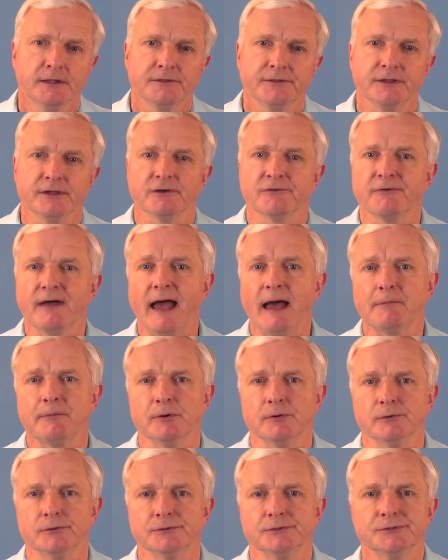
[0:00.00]
Think of
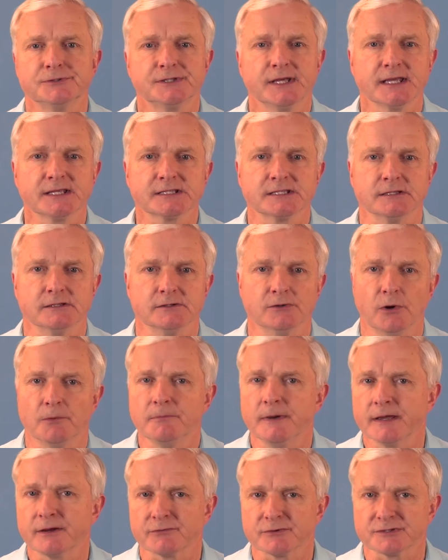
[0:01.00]
Apple, Tesla, or
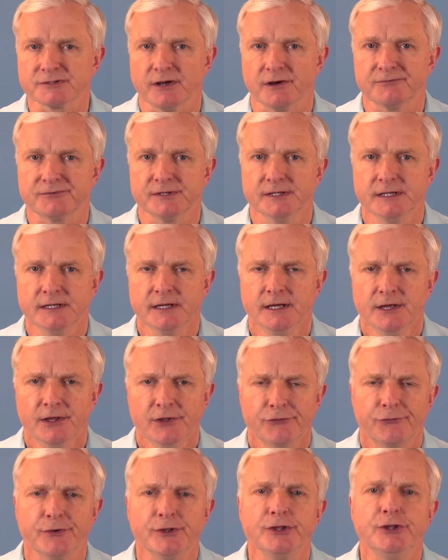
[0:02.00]
Microsoft,
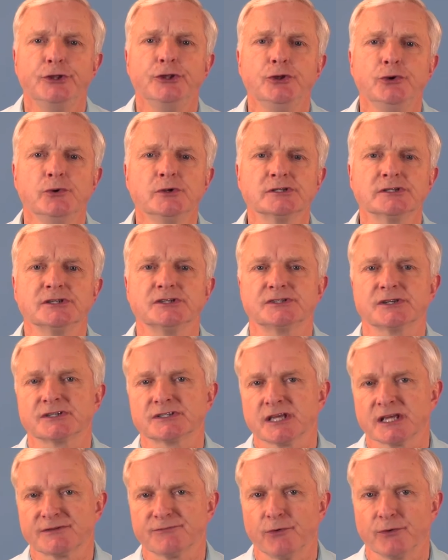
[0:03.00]
three hugely
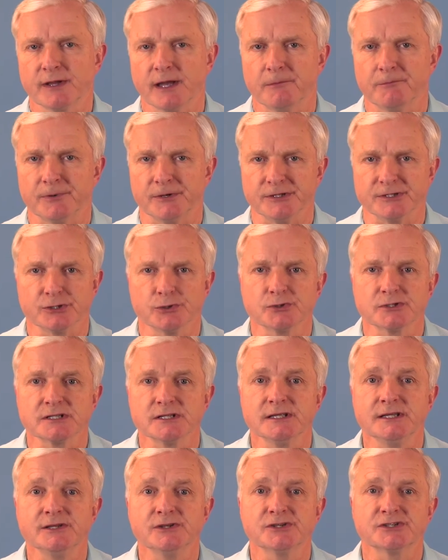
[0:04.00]
successful companies whose
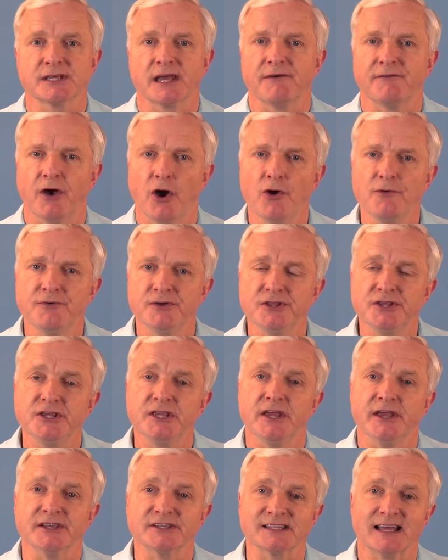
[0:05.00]
leaders have over the
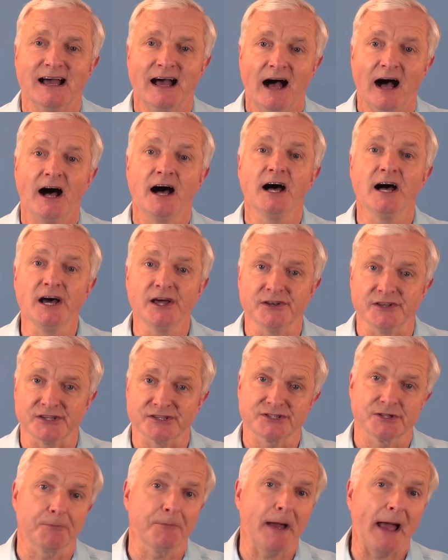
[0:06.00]
years
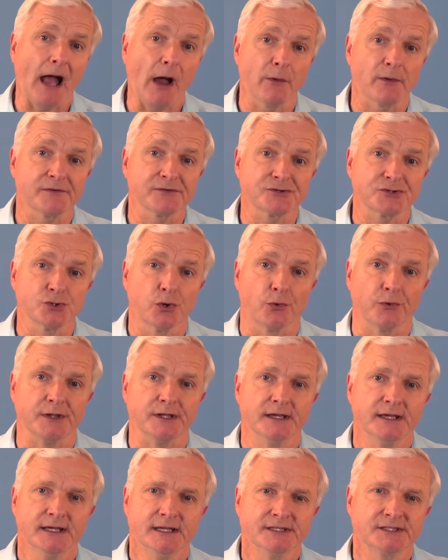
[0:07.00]
harnessed the power of
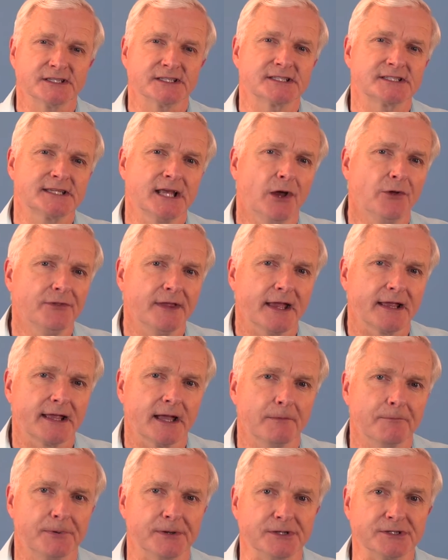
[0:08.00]
story to sell their
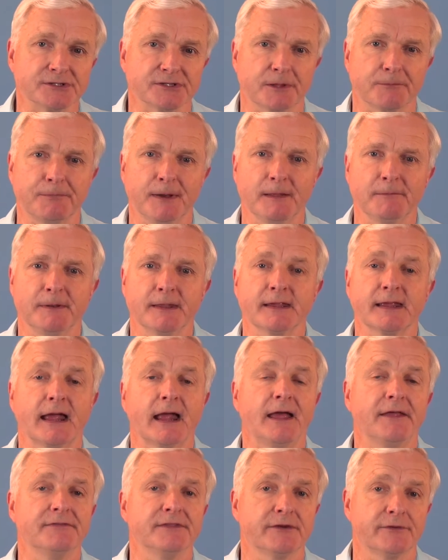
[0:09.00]
company to the public
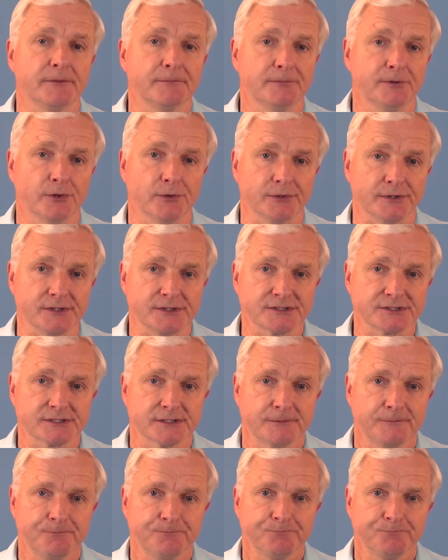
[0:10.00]
and their employees.